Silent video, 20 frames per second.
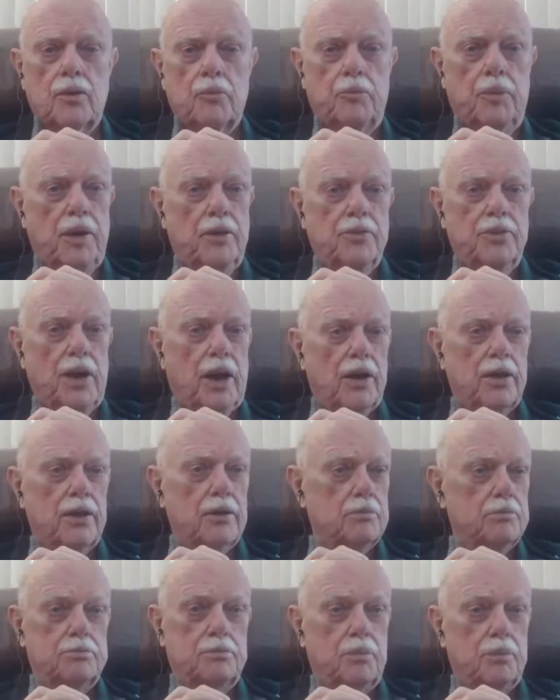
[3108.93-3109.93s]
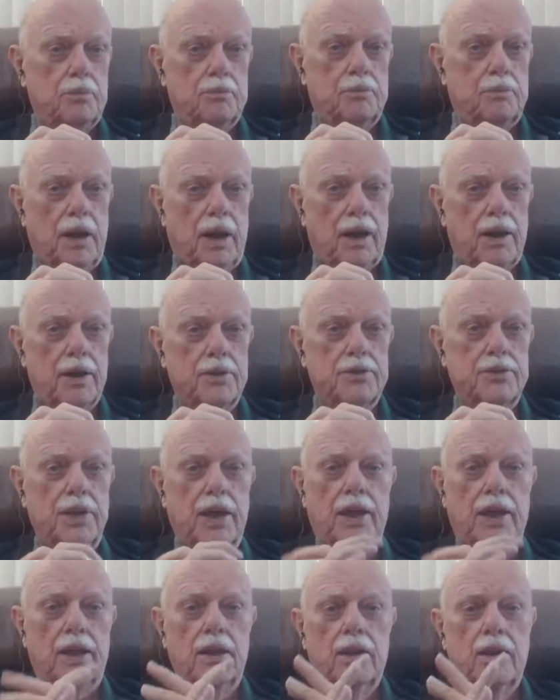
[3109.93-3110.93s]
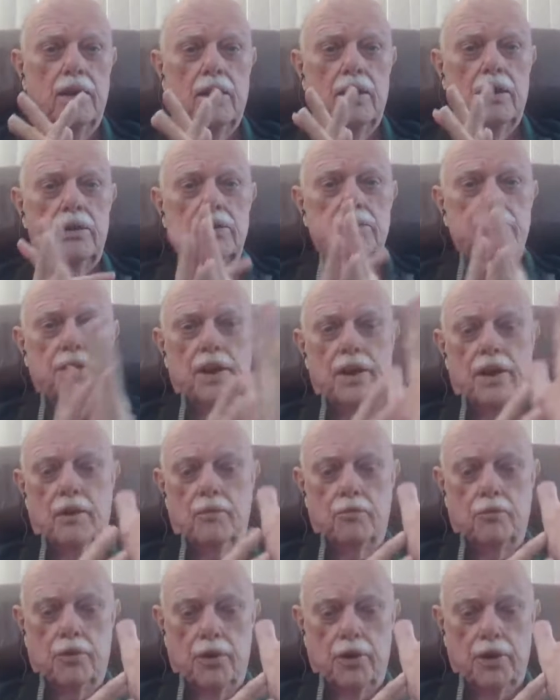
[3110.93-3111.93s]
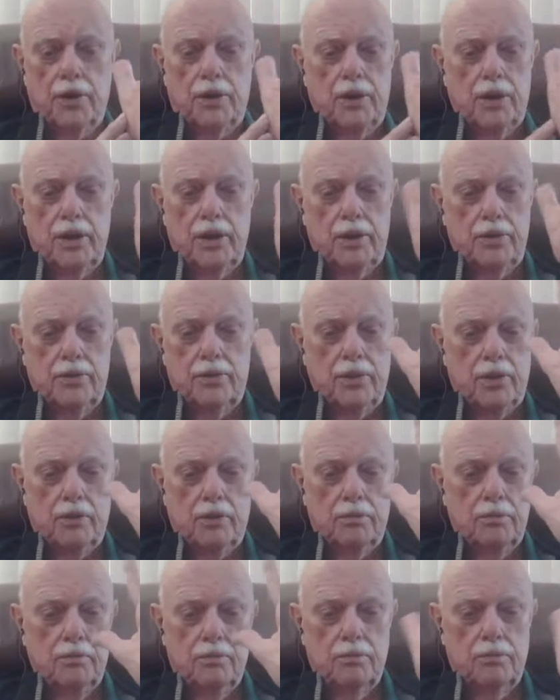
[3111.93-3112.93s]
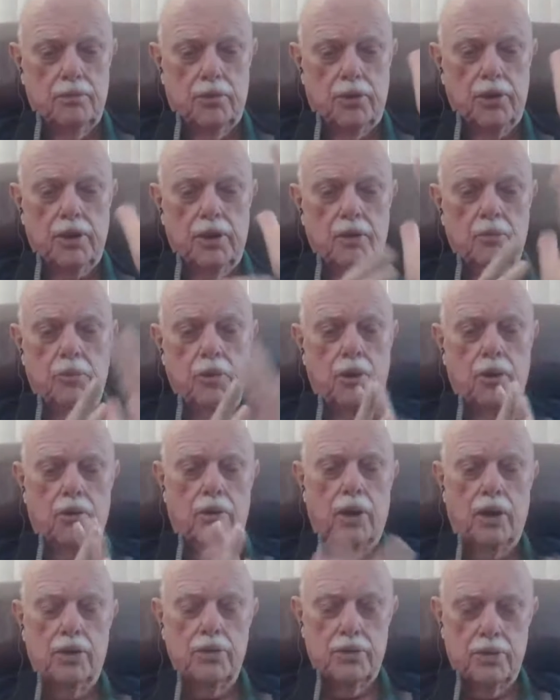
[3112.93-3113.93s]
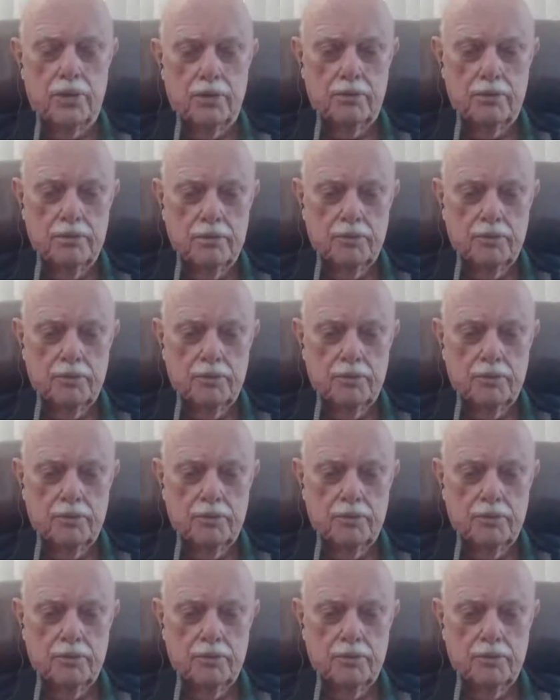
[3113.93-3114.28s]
Depends how you set it. Set it up vertically, it's vertically polarized.